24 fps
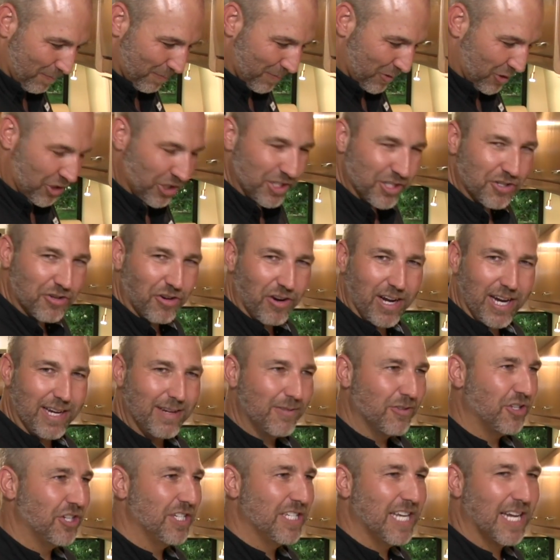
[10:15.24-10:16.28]
she's great.
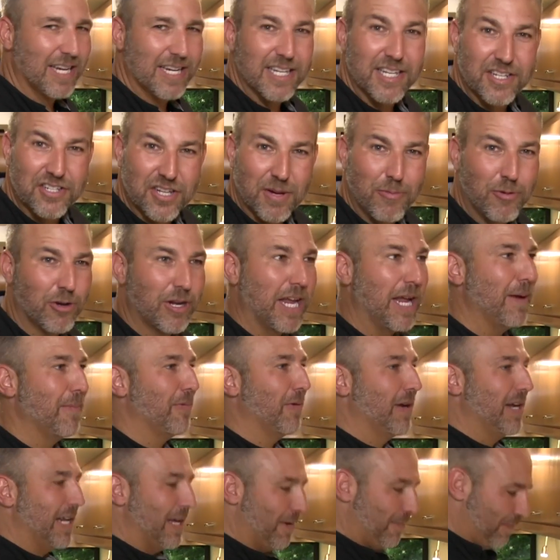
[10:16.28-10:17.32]
She's at summer camp
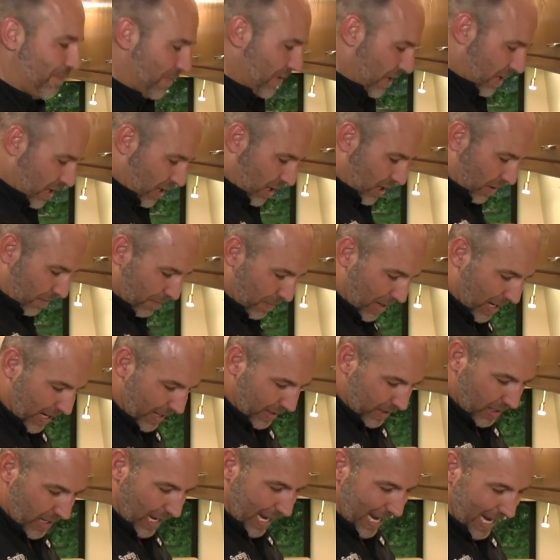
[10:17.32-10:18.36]
right now.
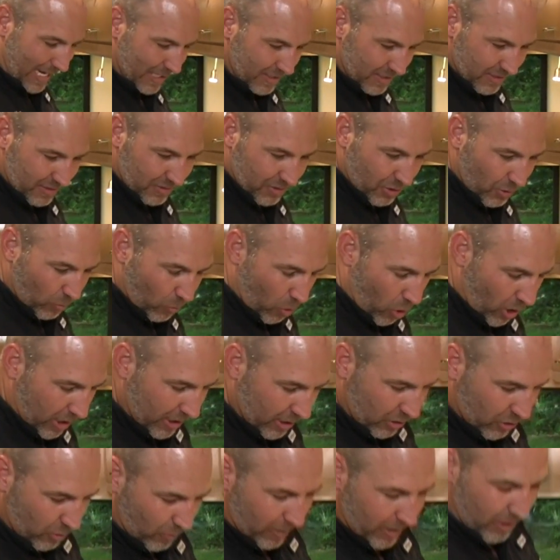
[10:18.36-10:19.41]
But as you're
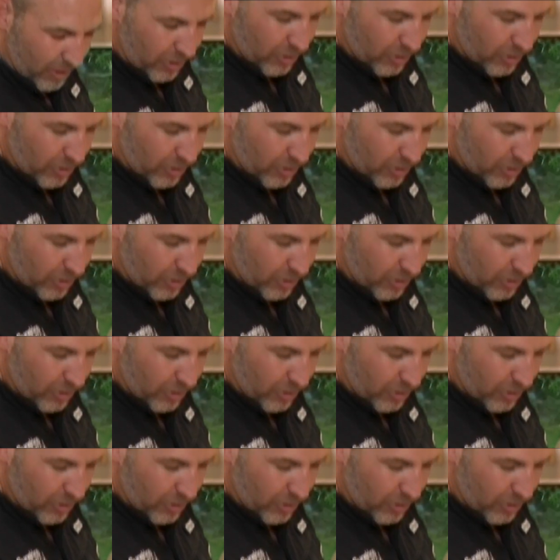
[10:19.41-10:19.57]
walking through here,